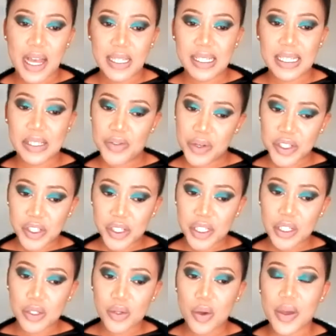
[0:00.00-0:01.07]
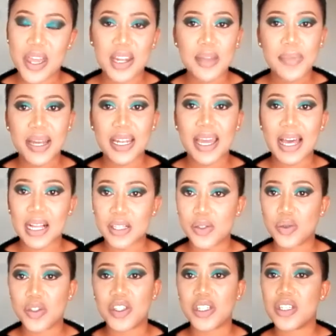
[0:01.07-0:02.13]
us as Christians or anybody else
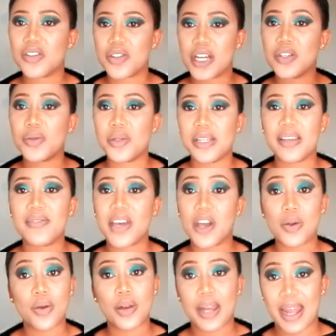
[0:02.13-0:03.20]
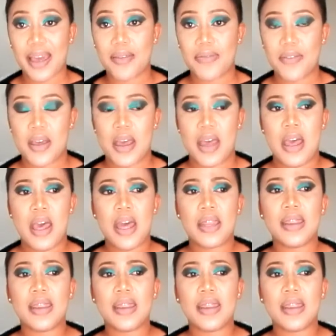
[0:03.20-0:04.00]
who's just trying to live a good life,